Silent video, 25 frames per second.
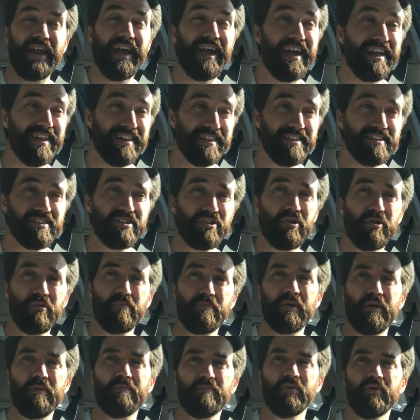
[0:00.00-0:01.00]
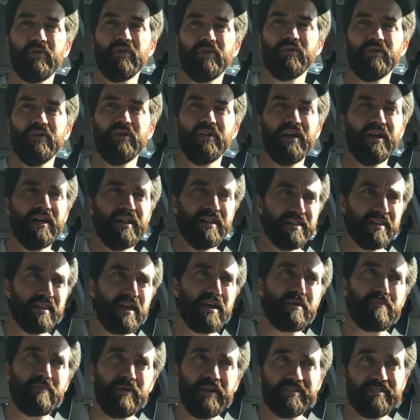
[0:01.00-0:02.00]
And then there are people
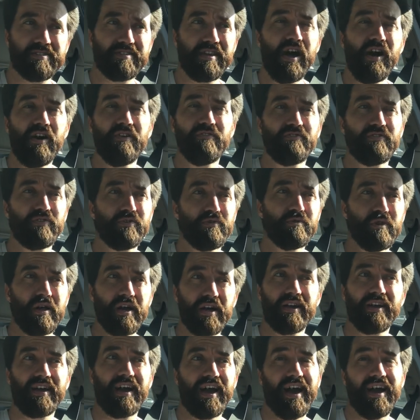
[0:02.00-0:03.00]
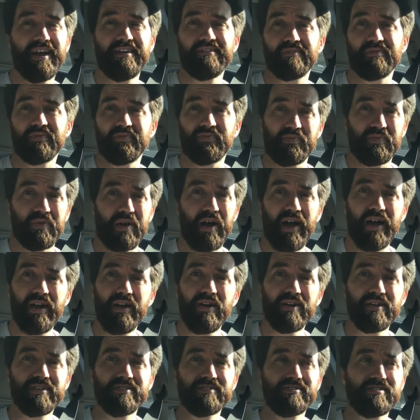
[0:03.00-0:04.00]
like myself who, like, I
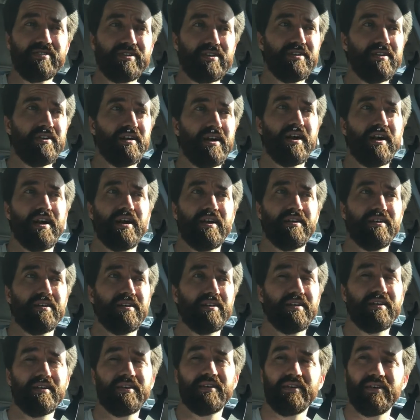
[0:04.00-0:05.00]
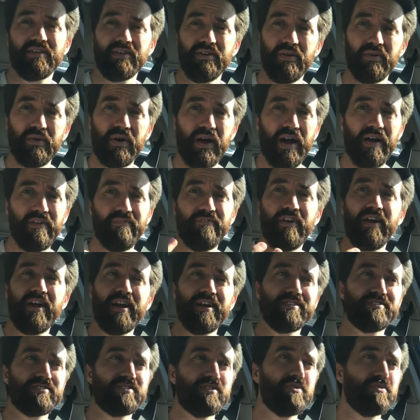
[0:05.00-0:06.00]
honestly, you know, I've
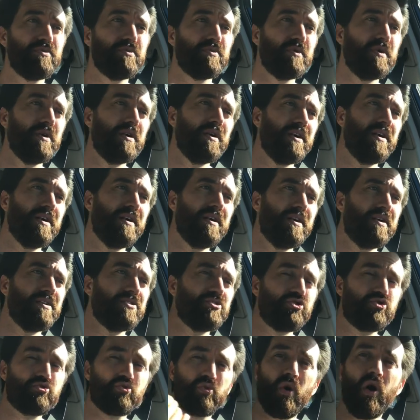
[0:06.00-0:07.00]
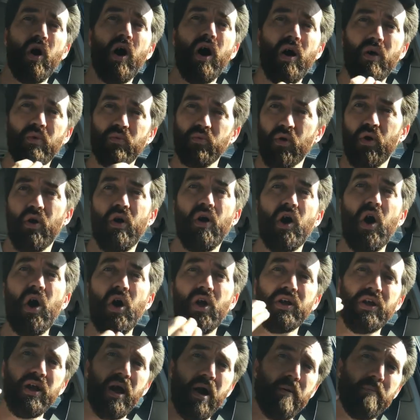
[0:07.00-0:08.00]
had to draw
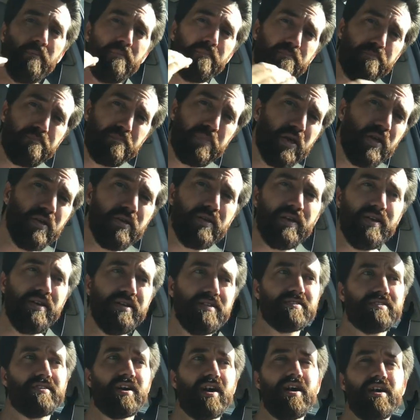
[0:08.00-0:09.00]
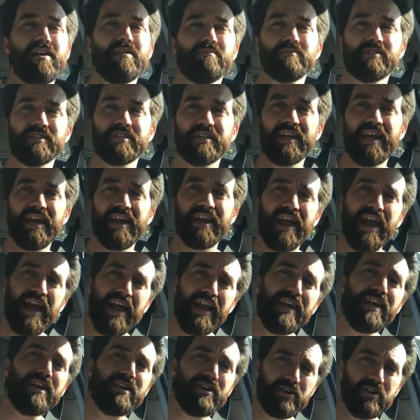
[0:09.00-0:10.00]
wrong a billion times to get
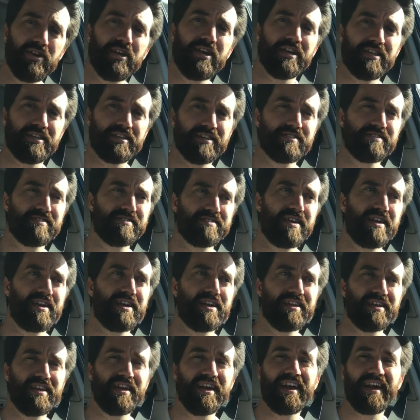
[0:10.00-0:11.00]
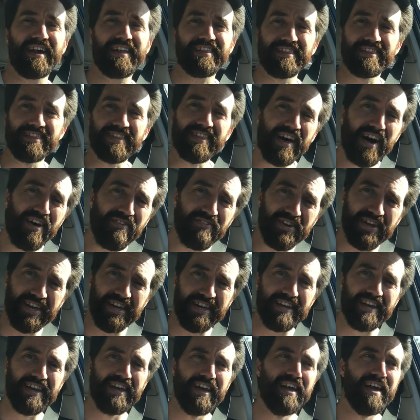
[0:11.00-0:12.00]
any good at this thing, and yet I love it
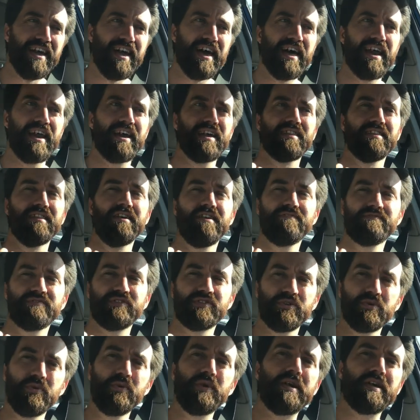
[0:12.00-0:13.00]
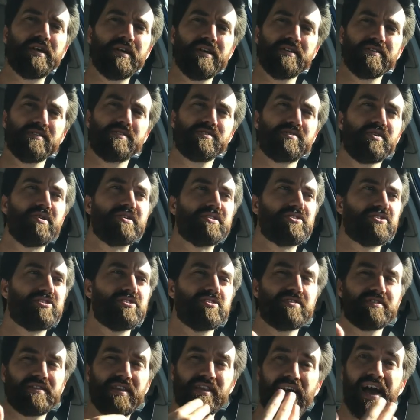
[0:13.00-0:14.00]
and I love doing it. So it's
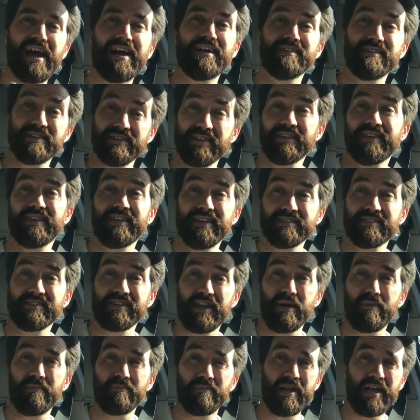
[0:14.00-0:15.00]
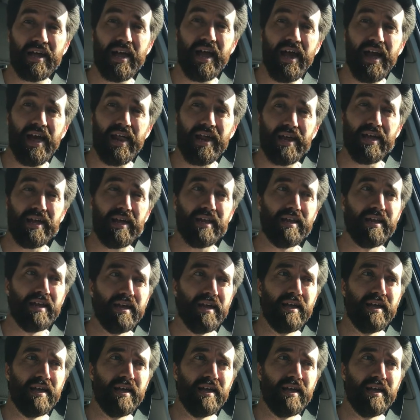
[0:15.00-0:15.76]
just that's kept me at it.